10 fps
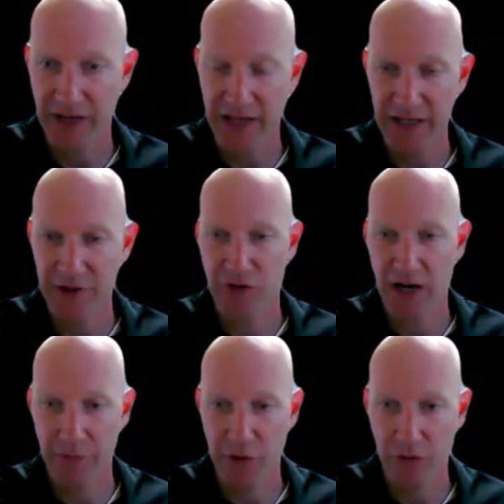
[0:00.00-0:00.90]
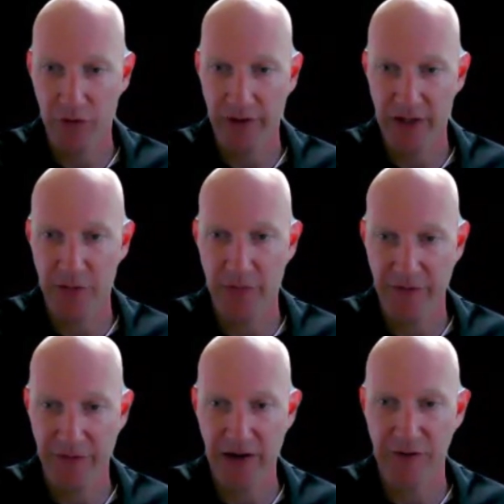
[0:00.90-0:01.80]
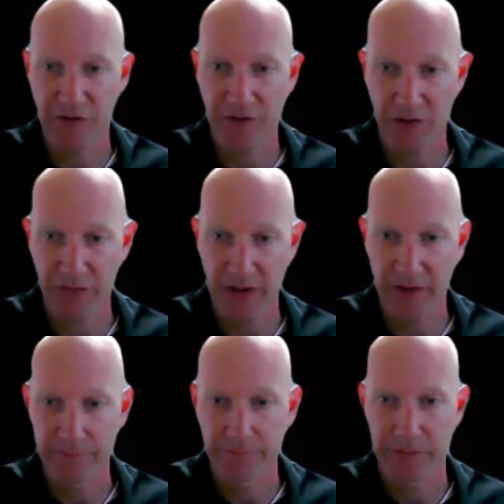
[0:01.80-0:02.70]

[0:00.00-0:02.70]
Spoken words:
any tribunal that you may find yourself in,